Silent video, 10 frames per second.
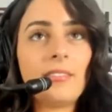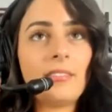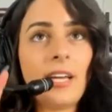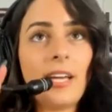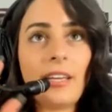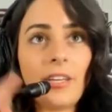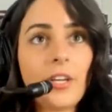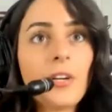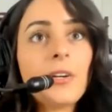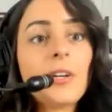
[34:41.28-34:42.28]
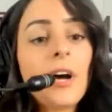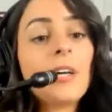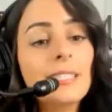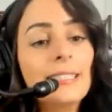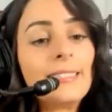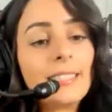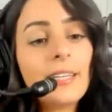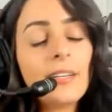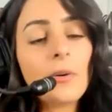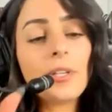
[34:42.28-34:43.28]
like you're not
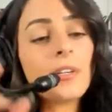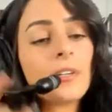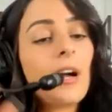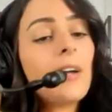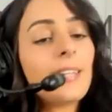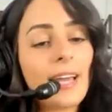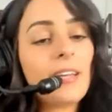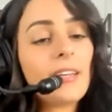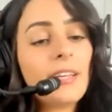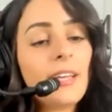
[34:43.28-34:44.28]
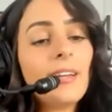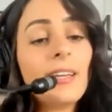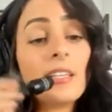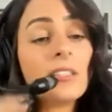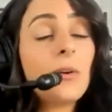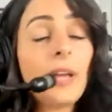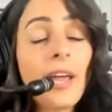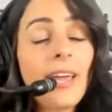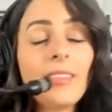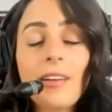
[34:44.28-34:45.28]
listening or you're not getting it yet and it's
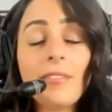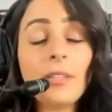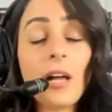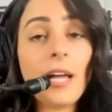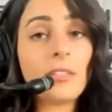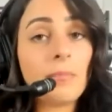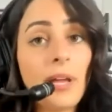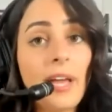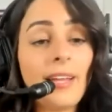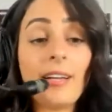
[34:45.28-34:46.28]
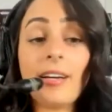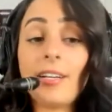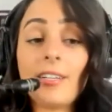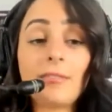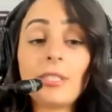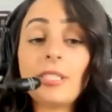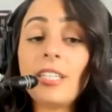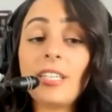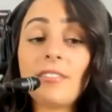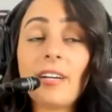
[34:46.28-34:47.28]
okay love you lots but i'm gonna
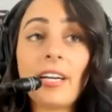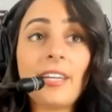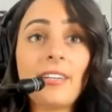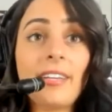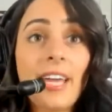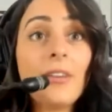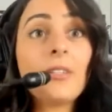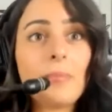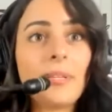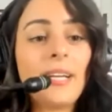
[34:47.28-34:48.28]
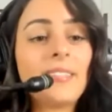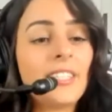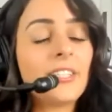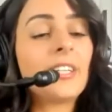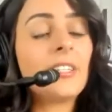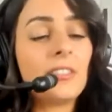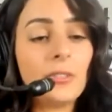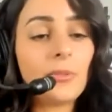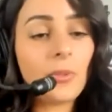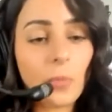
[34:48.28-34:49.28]
really fucking get you to a place that you're gonna
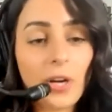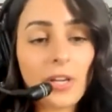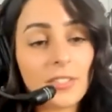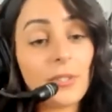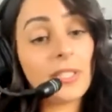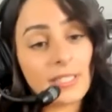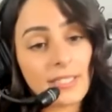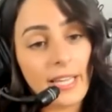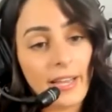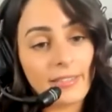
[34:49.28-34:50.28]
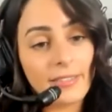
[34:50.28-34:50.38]
do the work so you can see it